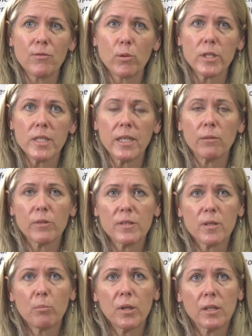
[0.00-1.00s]
14
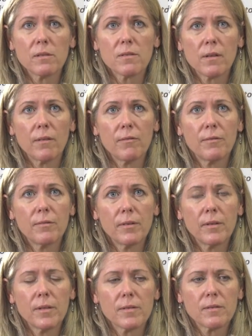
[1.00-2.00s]
recipients of
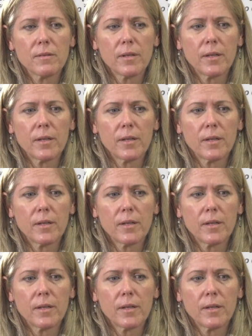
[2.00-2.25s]
this